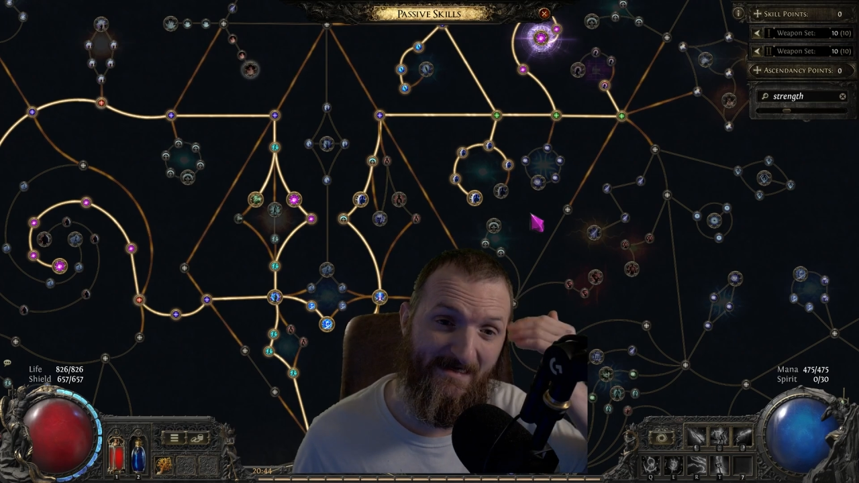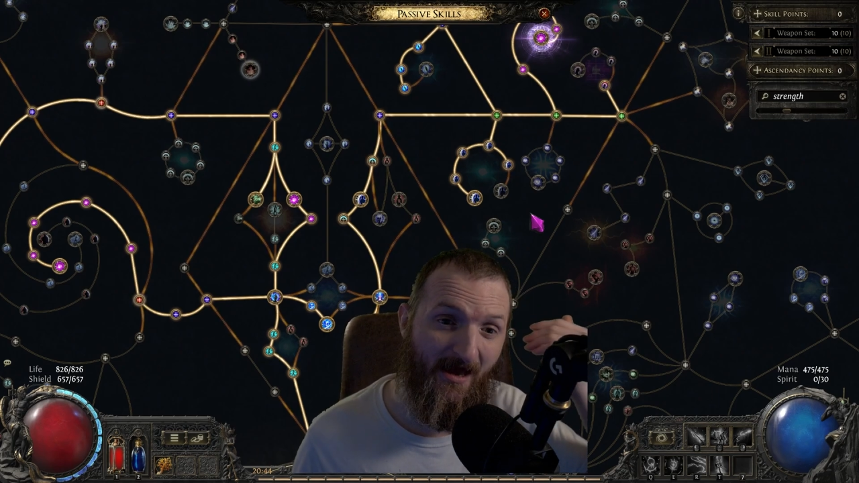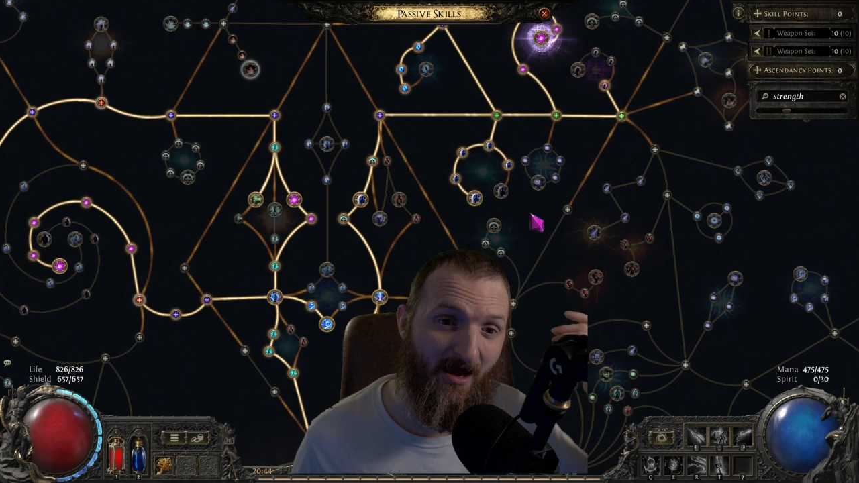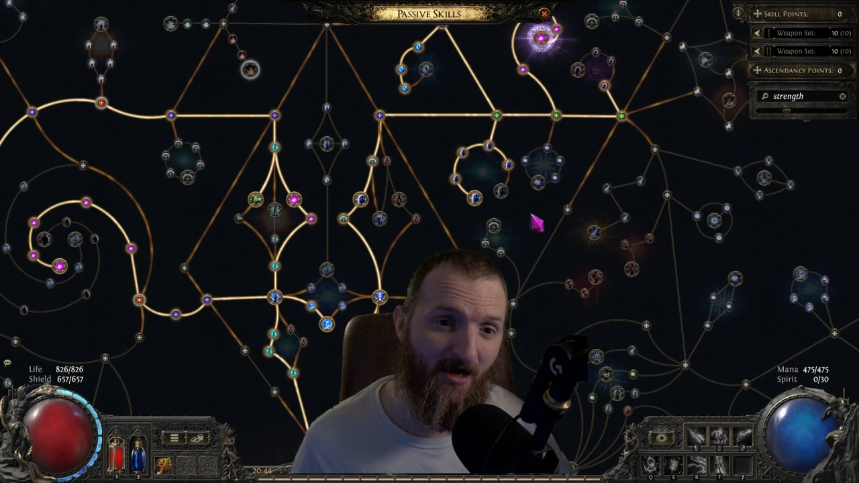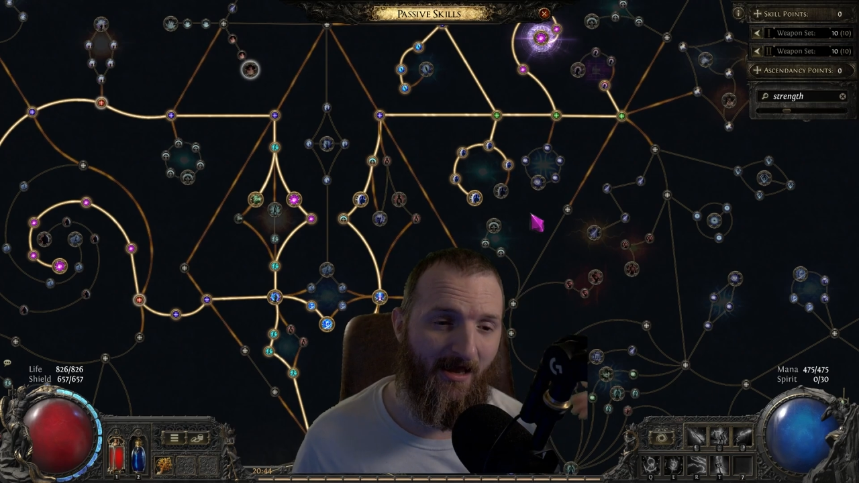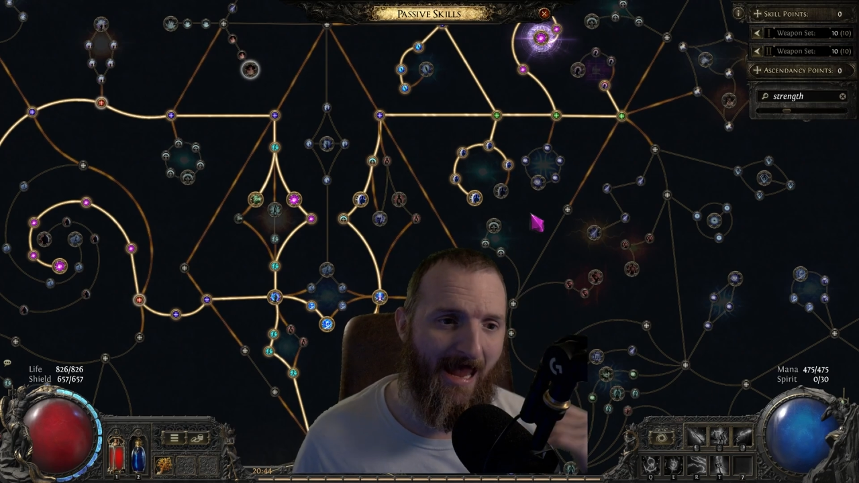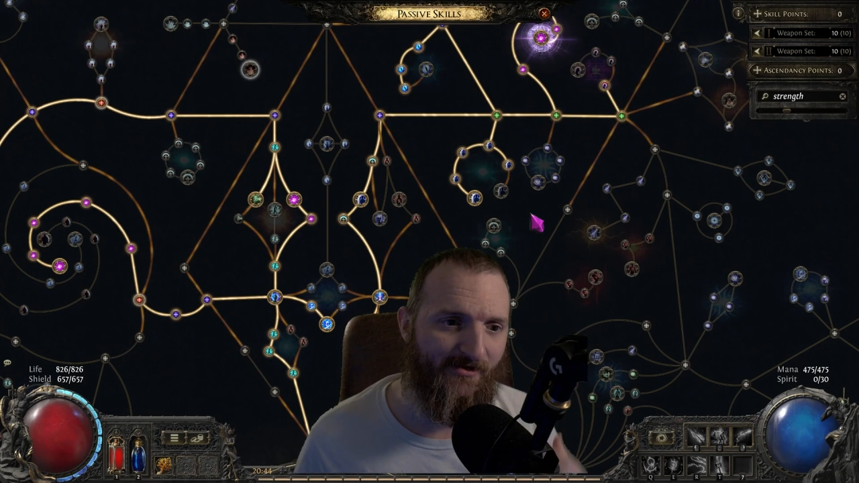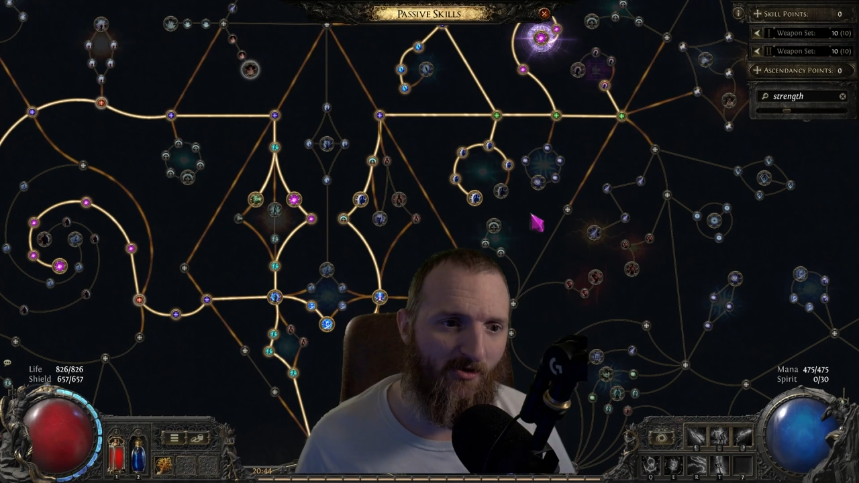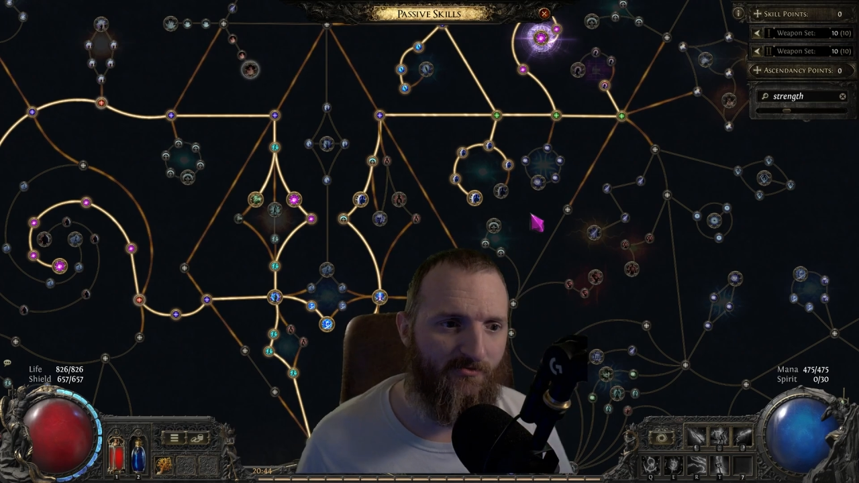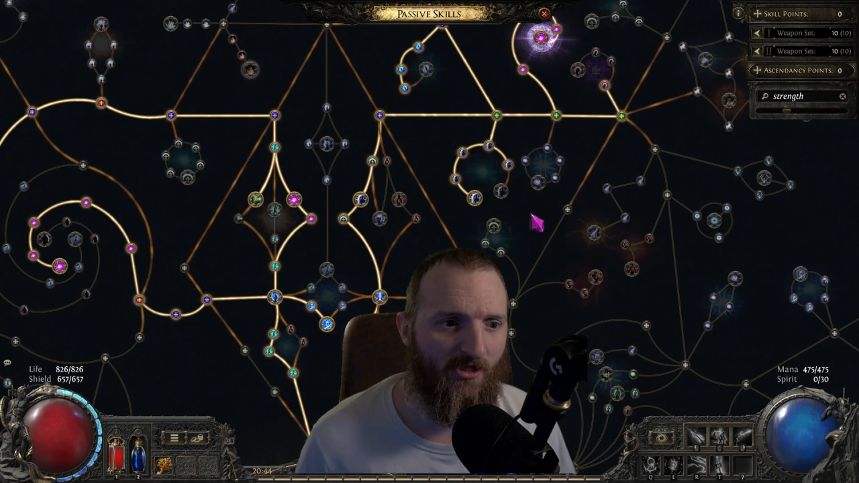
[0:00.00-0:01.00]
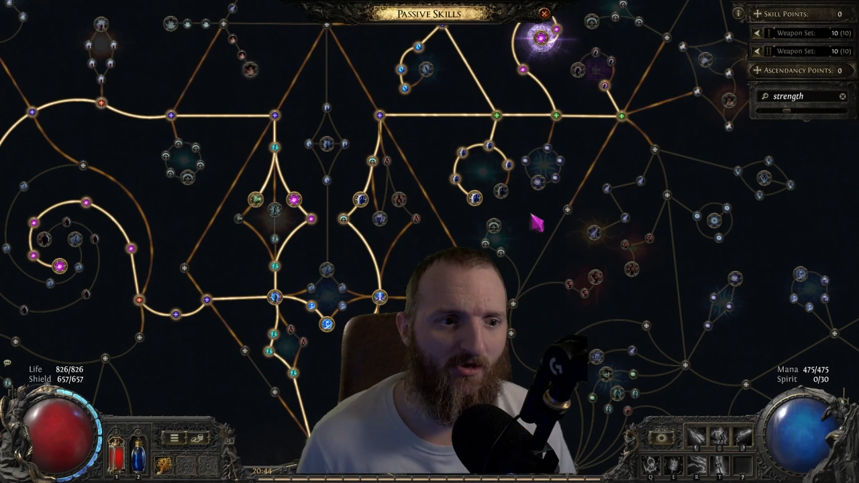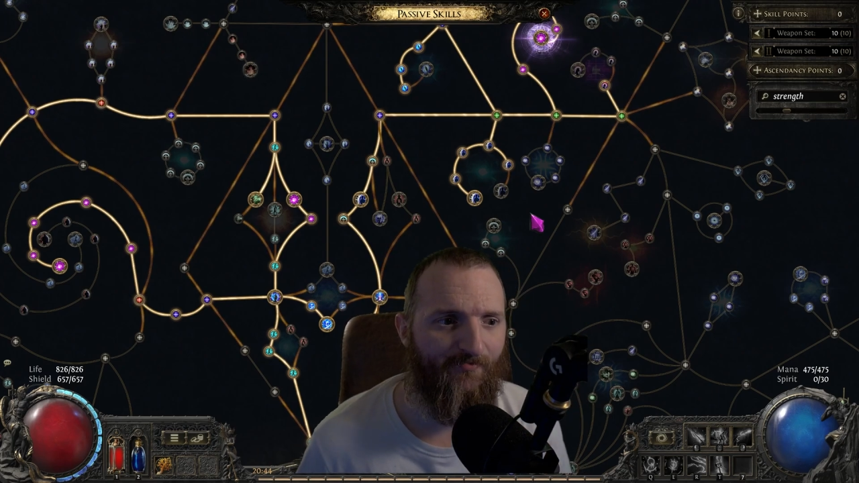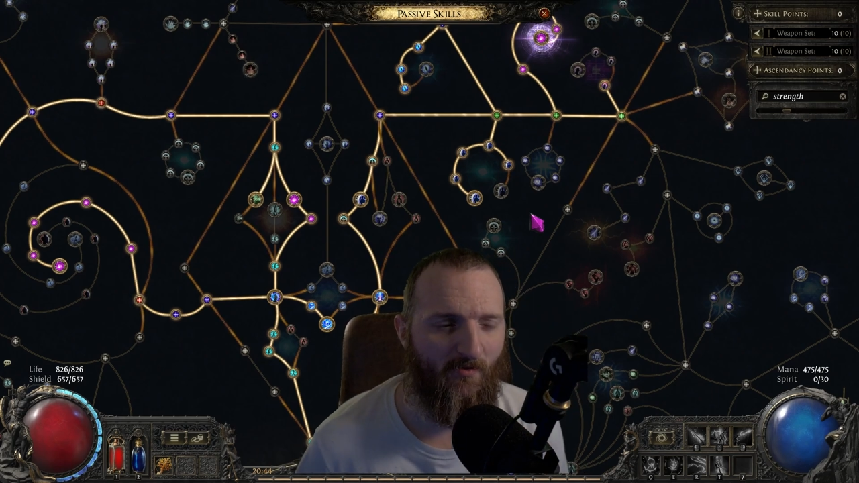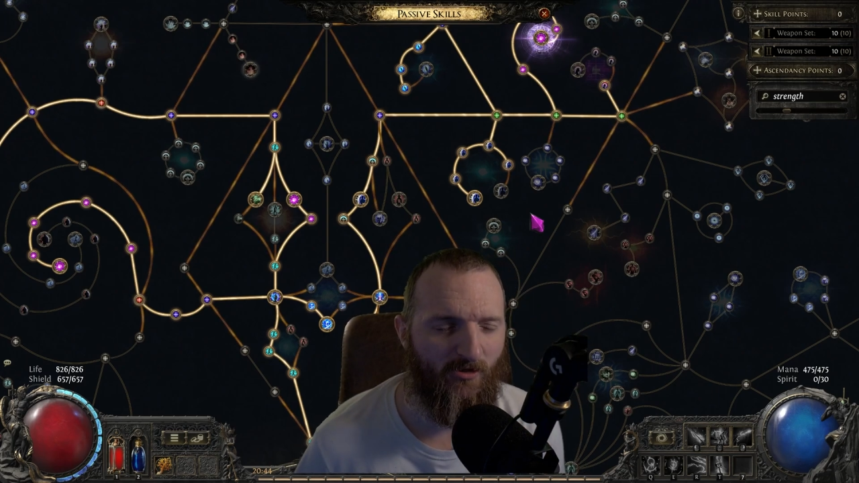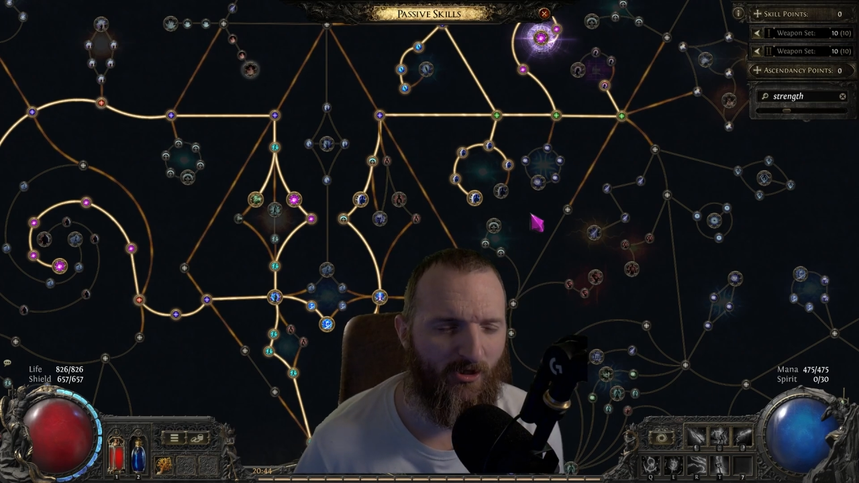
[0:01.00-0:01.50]
I don't know if
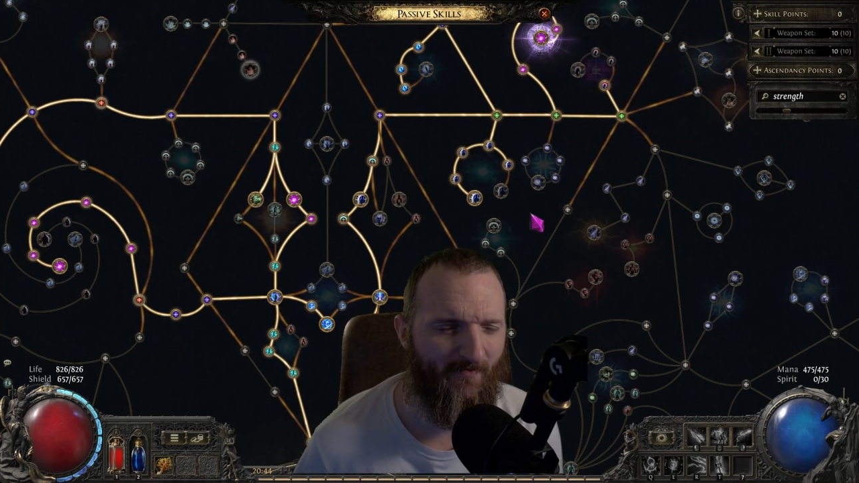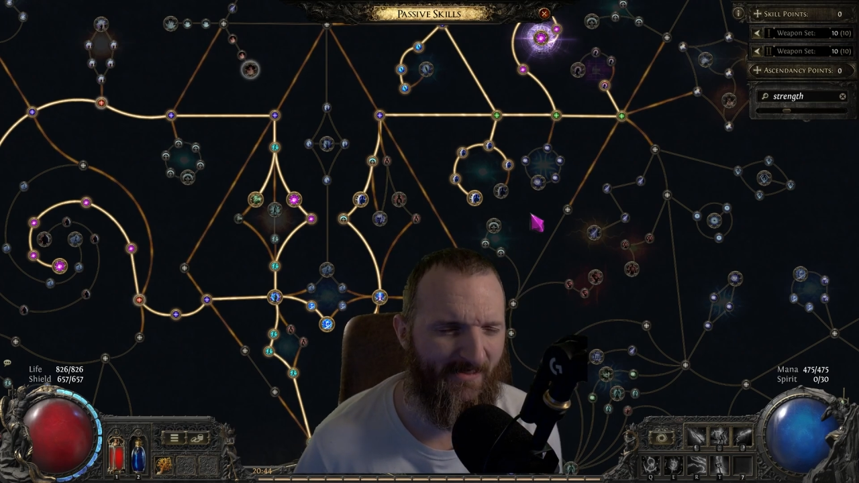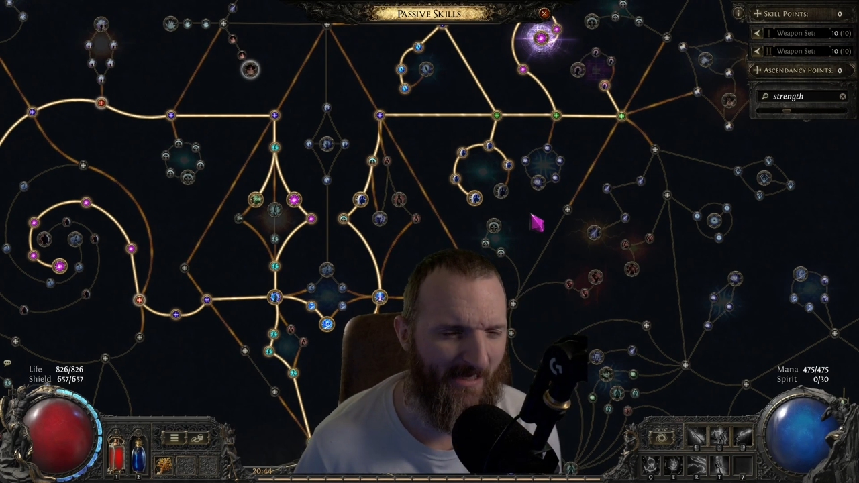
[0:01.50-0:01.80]
I'm going to be